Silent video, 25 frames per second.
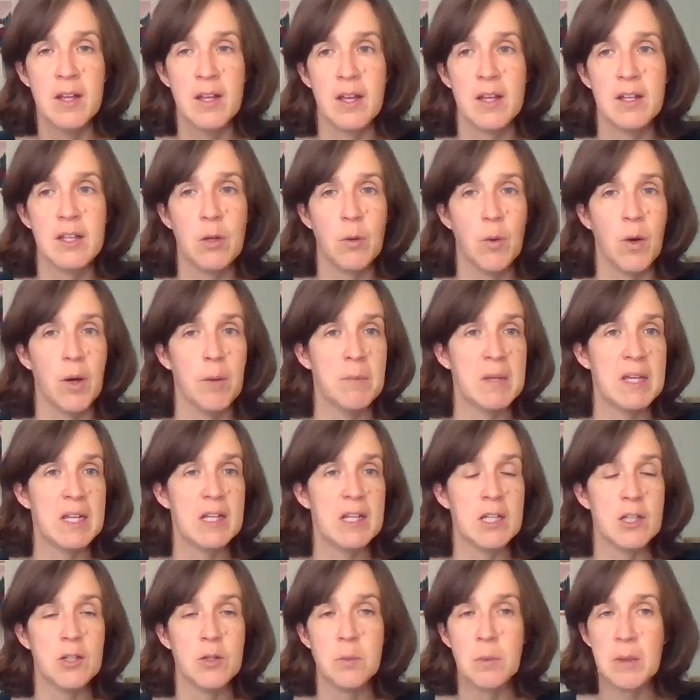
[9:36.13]
and you are
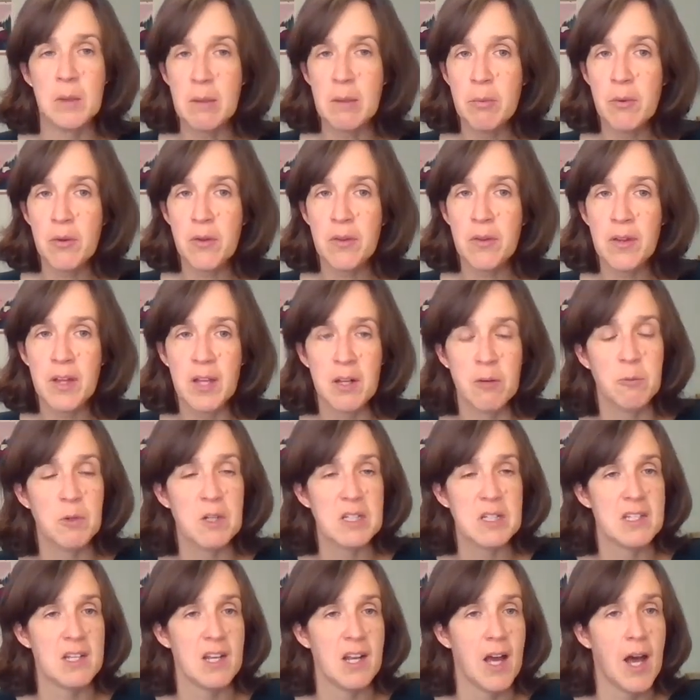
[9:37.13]
meeting new people, and
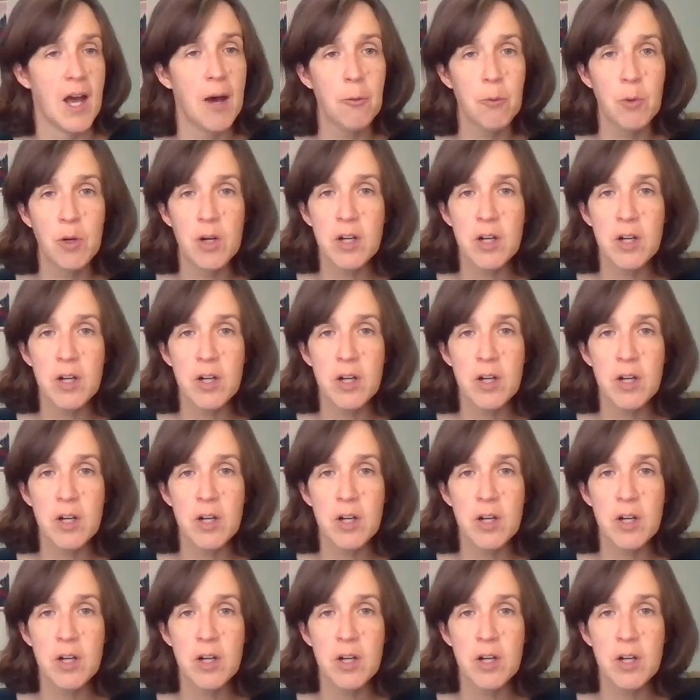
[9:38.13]
what's not